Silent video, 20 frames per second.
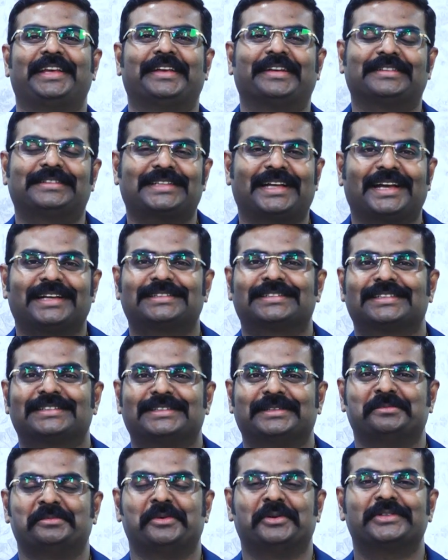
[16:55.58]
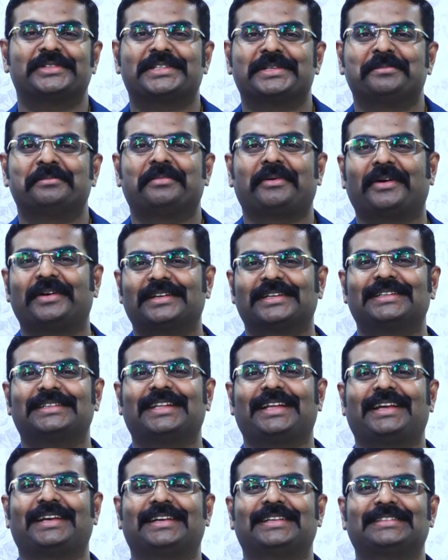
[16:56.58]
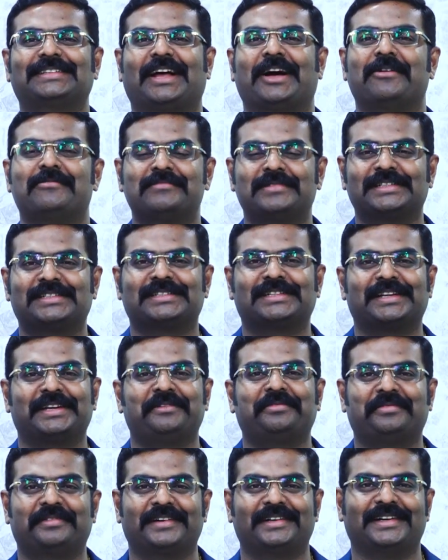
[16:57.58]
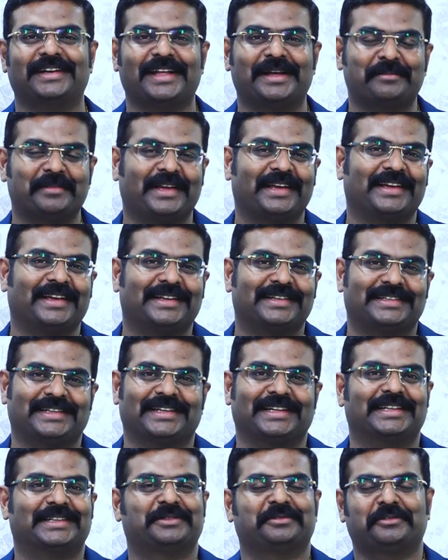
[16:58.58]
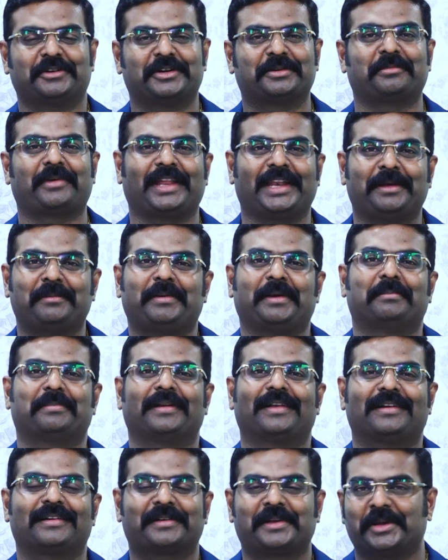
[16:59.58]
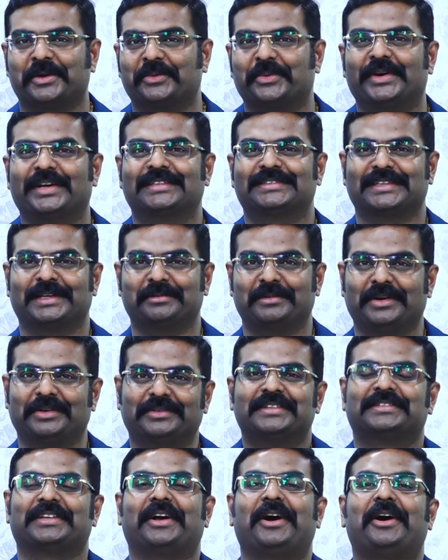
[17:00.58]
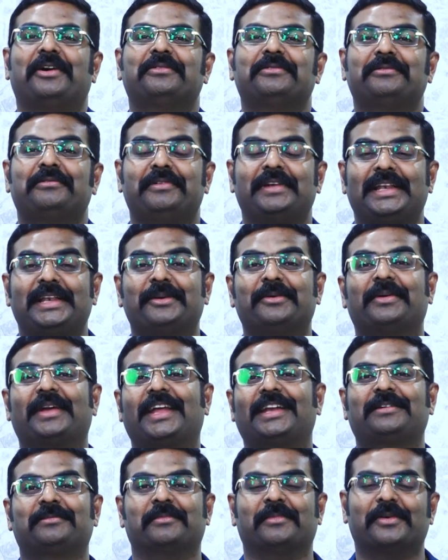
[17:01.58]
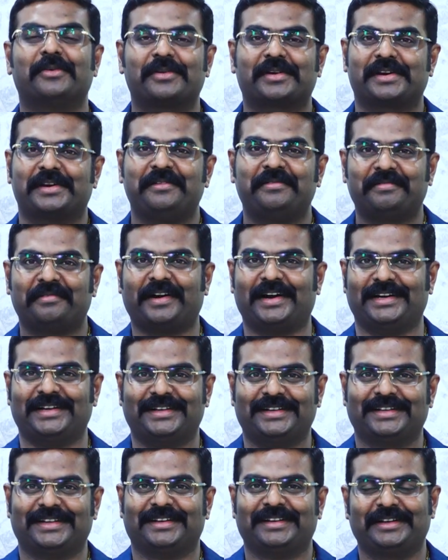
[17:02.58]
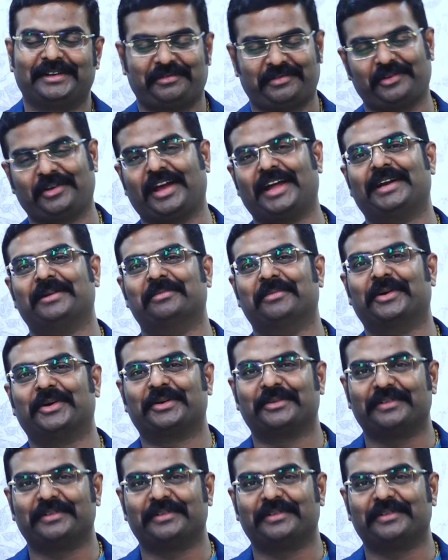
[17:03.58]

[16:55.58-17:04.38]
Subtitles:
your taxes, the most important thing is how much refund am I getting is what many people are curious about. So how will you get more refund if you had more